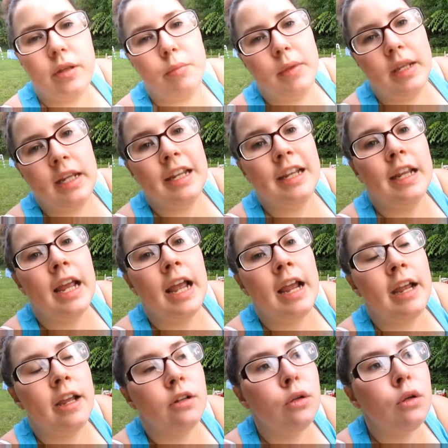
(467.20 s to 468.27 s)
with me.
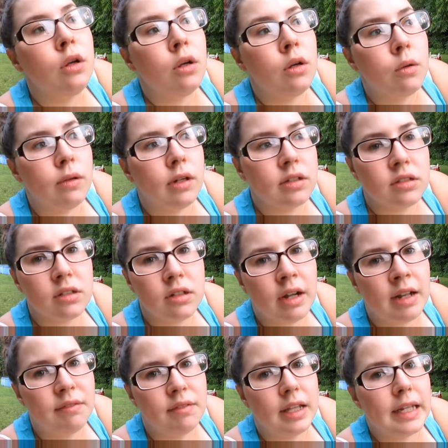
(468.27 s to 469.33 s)
And we also
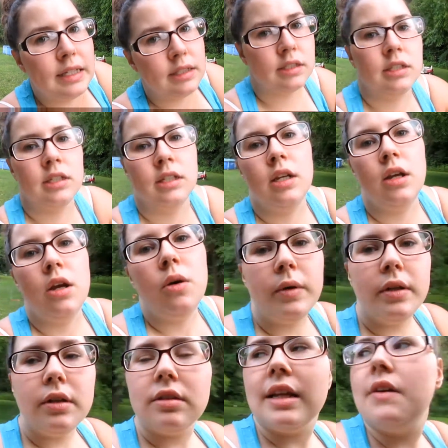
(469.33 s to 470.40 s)
don't have lights.
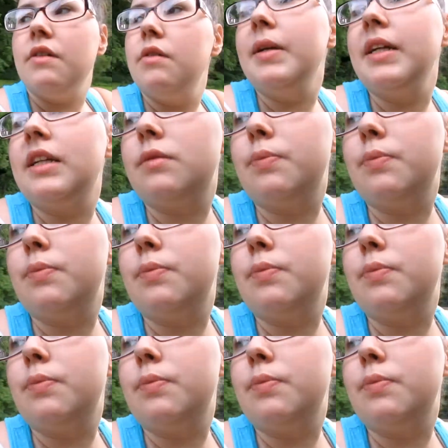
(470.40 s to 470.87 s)
We used to have a big